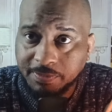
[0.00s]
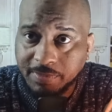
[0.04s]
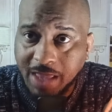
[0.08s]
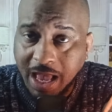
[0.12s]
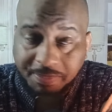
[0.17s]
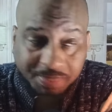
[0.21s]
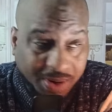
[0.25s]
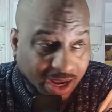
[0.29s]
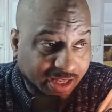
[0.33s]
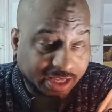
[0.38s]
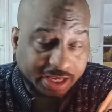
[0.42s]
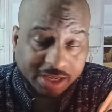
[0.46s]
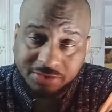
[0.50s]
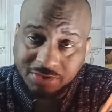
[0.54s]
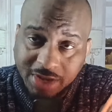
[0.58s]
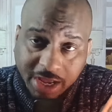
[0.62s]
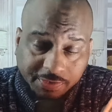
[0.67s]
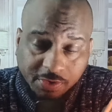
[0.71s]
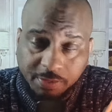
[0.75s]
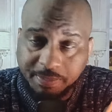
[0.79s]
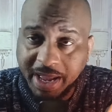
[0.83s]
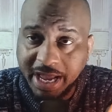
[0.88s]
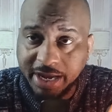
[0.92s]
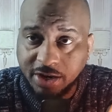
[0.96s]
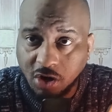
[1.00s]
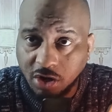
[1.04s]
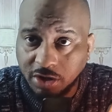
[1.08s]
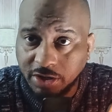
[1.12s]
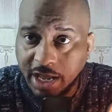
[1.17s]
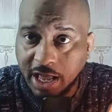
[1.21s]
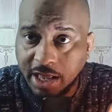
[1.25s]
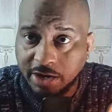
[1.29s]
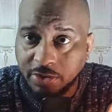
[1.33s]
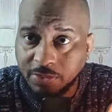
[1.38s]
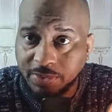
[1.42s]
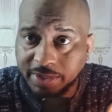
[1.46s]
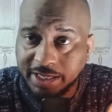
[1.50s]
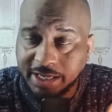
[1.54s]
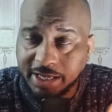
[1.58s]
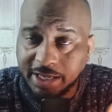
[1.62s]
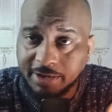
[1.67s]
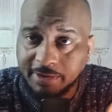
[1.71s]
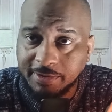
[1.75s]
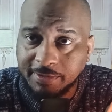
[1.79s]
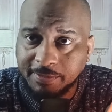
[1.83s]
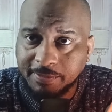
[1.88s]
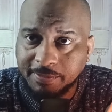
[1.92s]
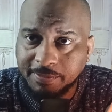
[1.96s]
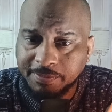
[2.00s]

I probably will never buy Cardano again.